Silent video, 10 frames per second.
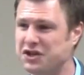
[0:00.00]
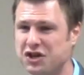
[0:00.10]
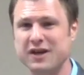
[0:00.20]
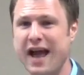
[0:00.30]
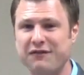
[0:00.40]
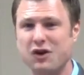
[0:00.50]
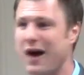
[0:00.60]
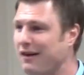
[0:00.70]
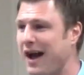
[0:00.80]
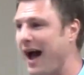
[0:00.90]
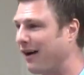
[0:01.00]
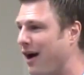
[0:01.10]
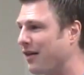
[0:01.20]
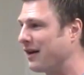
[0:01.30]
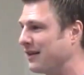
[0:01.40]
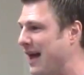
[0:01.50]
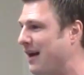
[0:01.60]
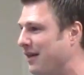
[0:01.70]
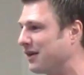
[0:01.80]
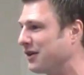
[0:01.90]
he shouldn't have to go out and hire all the, that
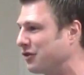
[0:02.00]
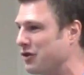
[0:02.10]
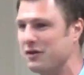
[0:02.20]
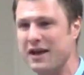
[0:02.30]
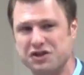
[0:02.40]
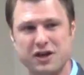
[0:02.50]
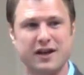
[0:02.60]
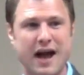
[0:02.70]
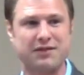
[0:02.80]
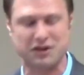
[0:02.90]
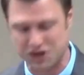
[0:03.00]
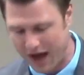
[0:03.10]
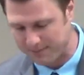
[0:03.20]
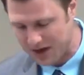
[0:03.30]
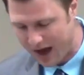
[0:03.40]
other crew. They should have got the job